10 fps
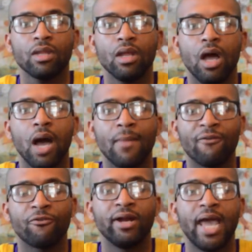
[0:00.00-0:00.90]
My
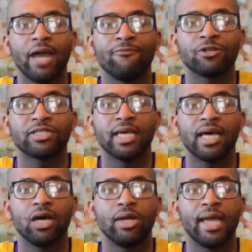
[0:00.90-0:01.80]
friend had them for
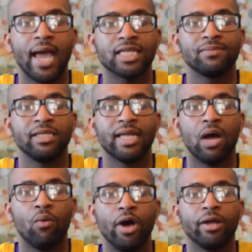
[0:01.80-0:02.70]
sale, and he asked me did
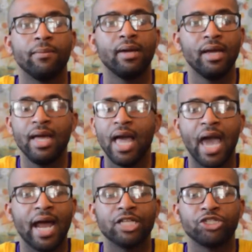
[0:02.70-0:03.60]
I want them,
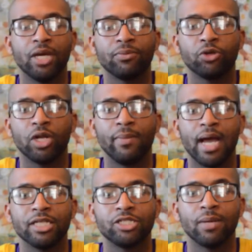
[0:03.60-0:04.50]
and I jumped on them,
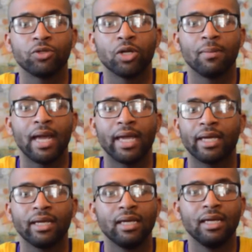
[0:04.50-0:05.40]
man. I jumped on them
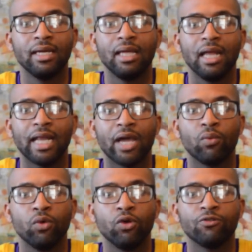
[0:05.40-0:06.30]
like
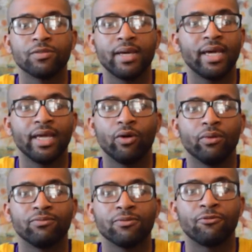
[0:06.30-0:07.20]
wolves, man,
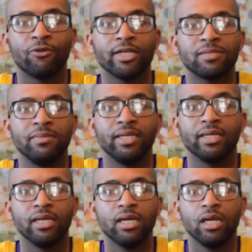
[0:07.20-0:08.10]
on some fresh meat.
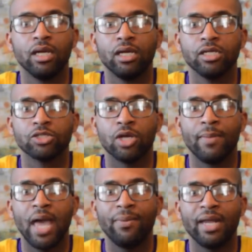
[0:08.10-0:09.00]
So
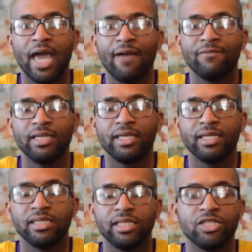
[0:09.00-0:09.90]
I'm happy to have
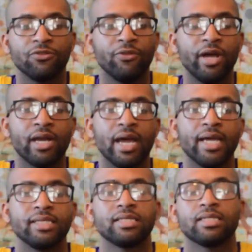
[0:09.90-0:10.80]
these. These are very
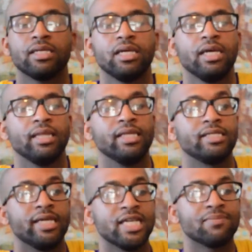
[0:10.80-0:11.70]
nice.
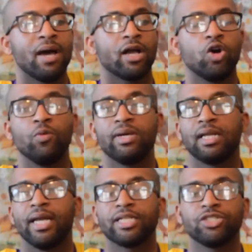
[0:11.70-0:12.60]
This is my Kobe
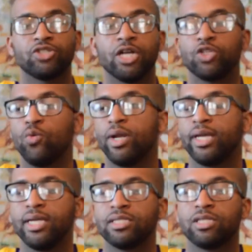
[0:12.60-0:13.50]
collection, so I do want
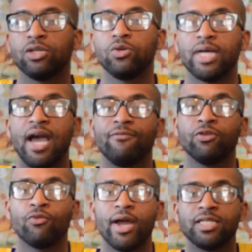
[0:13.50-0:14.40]
to get into those. I have your